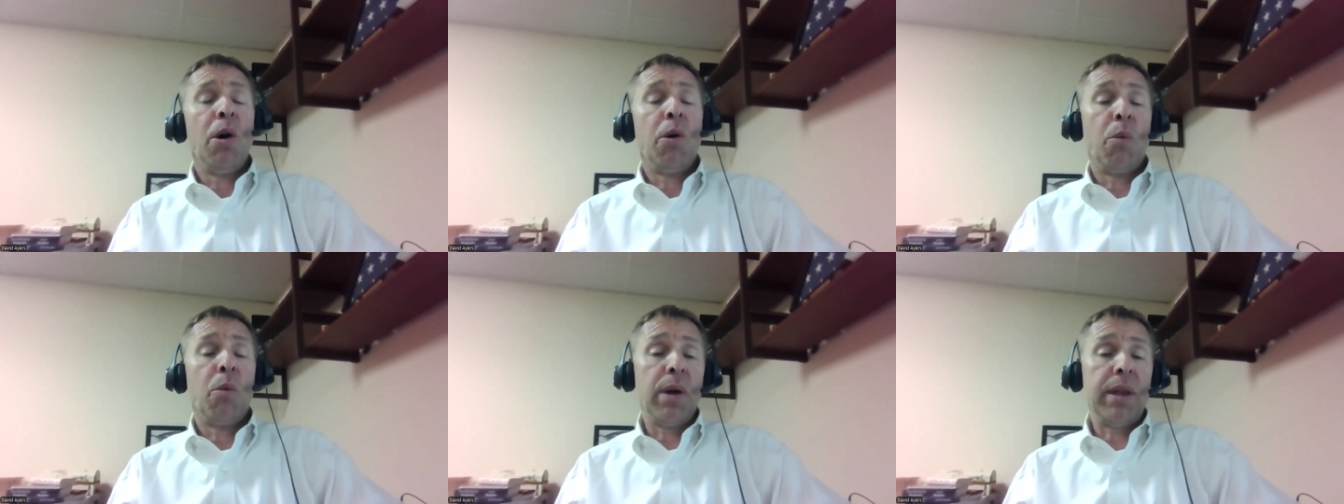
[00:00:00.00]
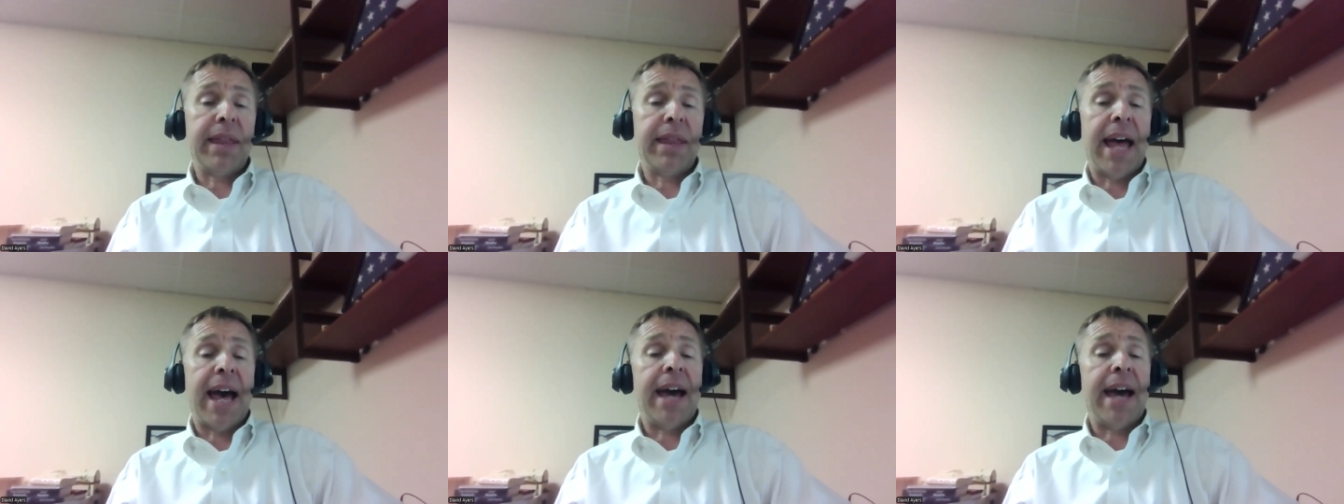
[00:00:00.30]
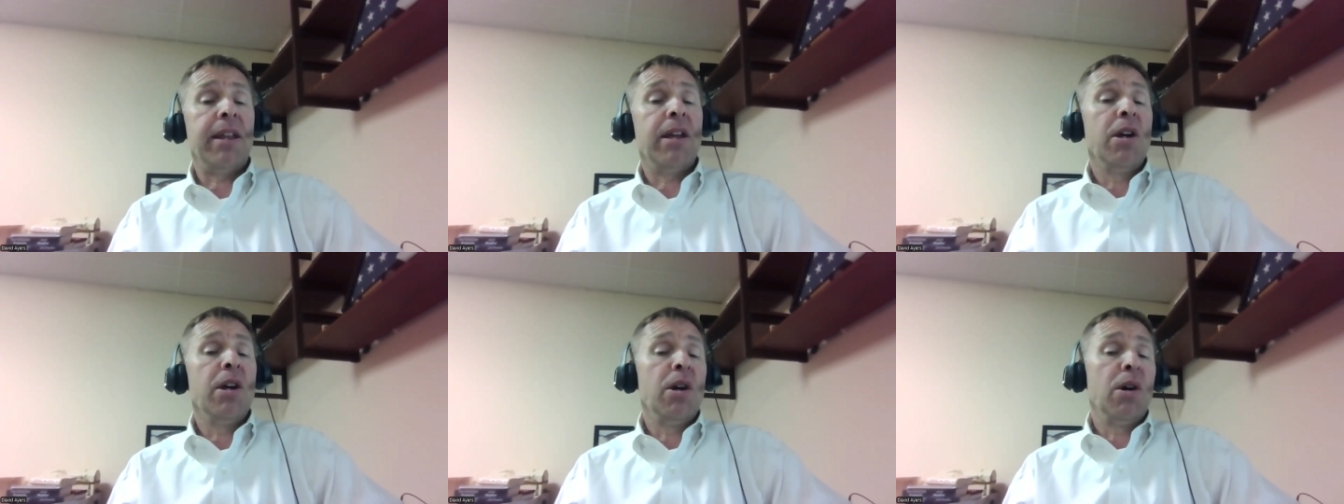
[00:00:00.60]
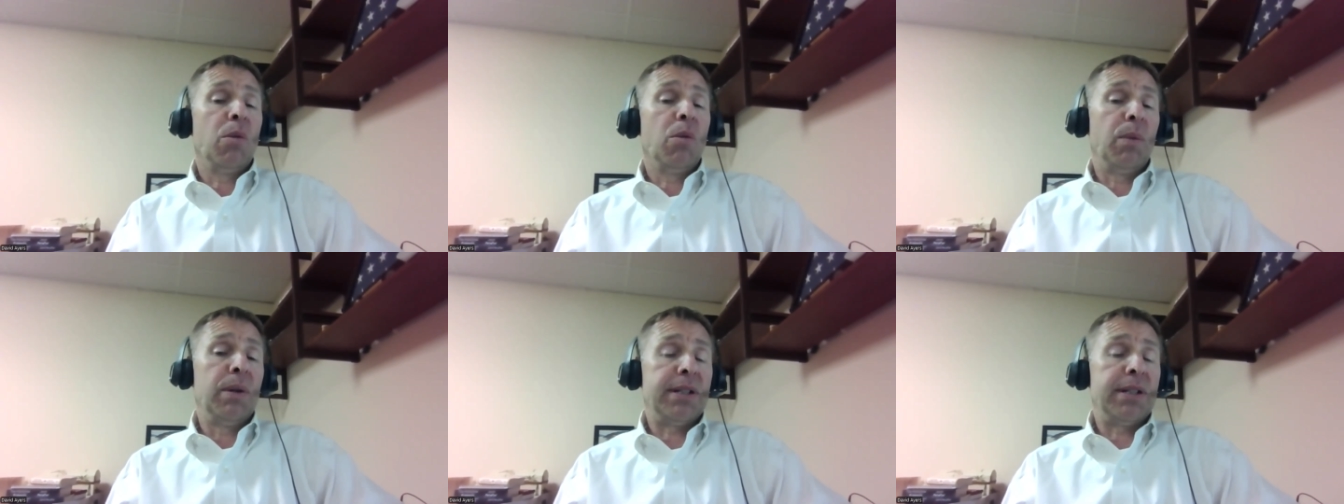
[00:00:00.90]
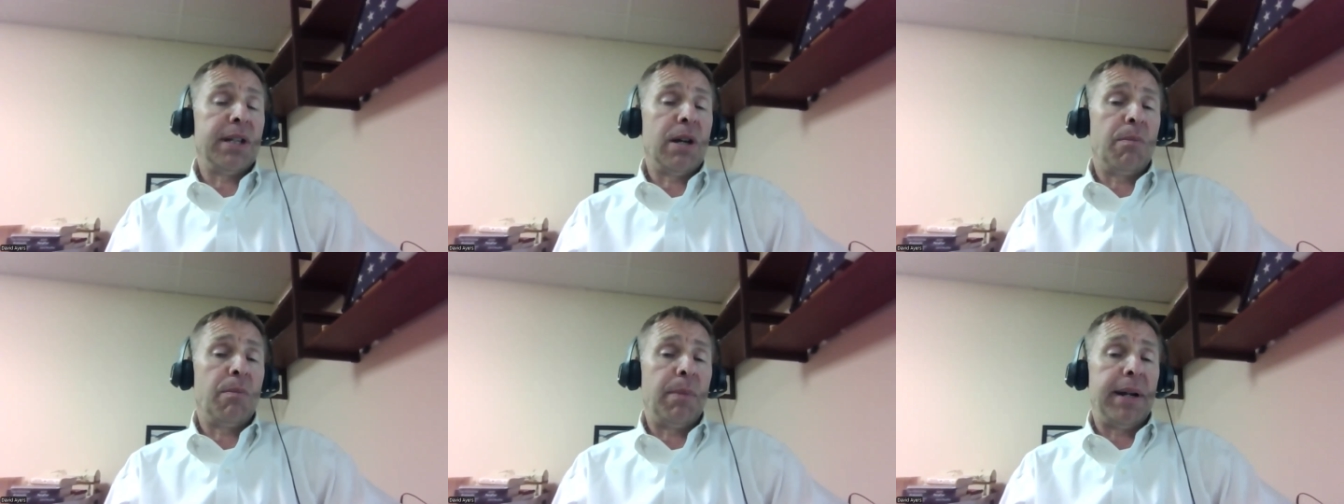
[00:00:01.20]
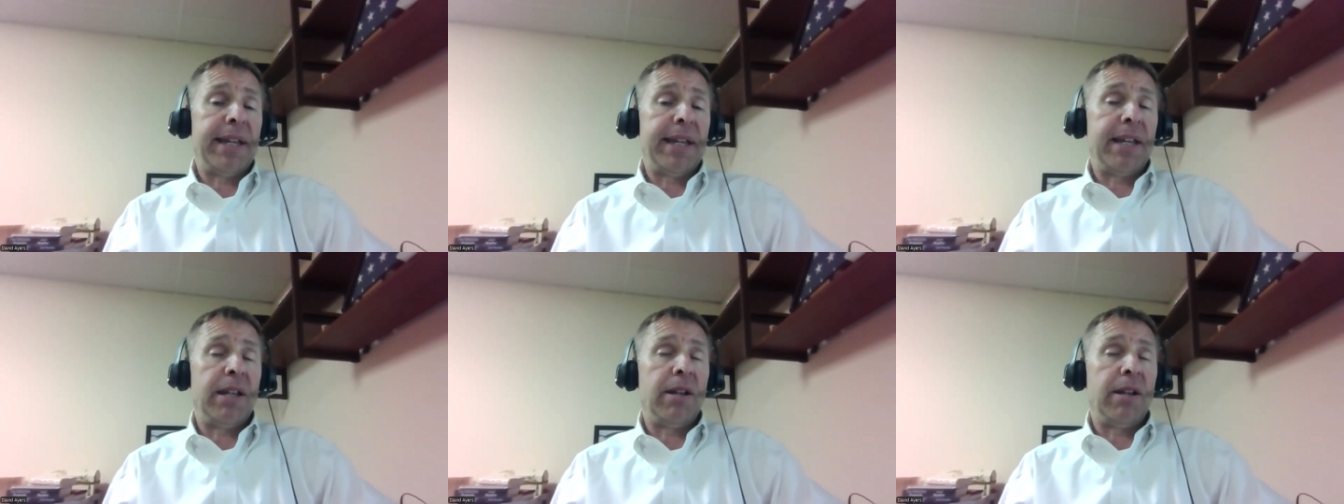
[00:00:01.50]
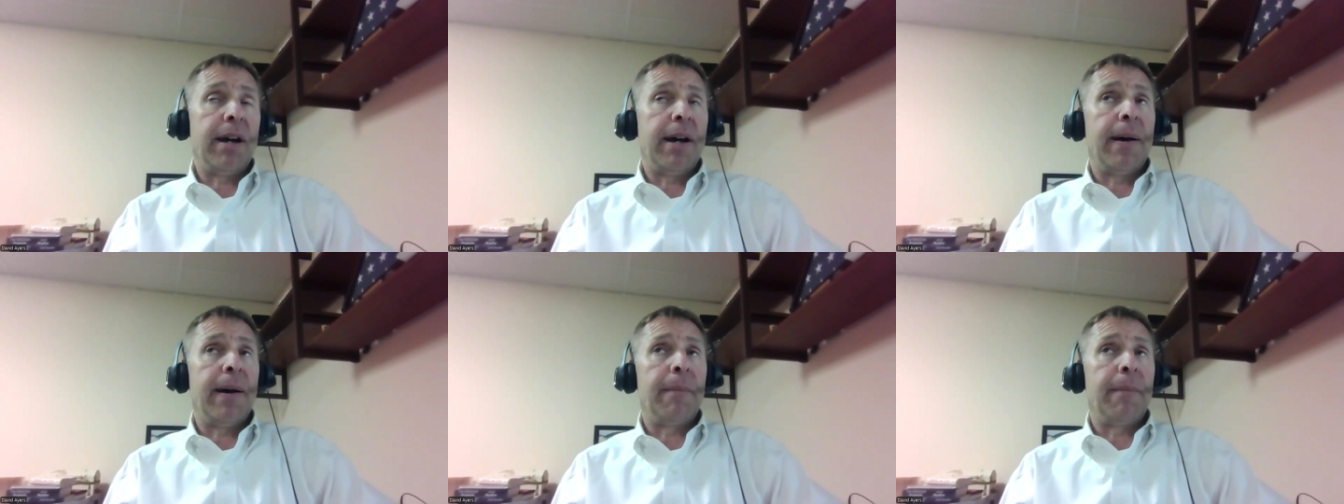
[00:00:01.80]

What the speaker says: with that when somebody